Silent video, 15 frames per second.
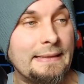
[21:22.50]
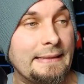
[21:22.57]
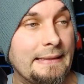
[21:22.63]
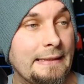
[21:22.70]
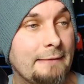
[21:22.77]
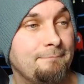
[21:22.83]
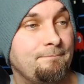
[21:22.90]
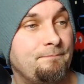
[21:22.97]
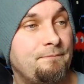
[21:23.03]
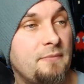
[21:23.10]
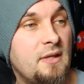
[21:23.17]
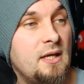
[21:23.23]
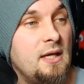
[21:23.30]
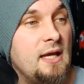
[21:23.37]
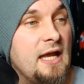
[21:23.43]
Yeah.
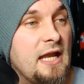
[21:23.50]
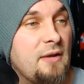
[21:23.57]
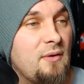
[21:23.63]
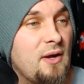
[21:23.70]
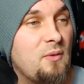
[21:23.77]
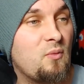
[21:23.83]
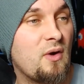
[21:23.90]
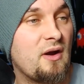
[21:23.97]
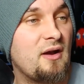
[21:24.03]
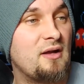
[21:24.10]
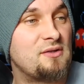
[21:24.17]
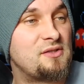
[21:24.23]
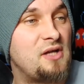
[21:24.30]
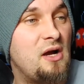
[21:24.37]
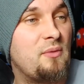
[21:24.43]
Anyway, where
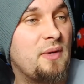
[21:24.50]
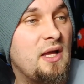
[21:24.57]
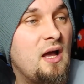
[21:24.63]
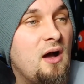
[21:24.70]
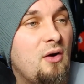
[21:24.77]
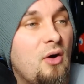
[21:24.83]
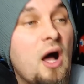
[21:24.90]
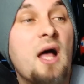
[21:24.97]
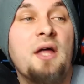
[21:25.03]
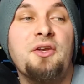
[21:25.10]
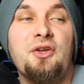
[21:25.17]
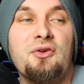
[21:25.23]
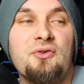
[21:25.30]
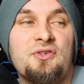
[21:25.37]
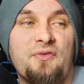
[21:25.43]
else are we? Oh, uh,
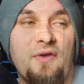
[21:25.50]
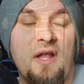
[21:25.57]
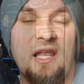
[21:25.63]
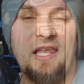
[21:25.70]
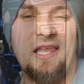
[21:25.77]
news for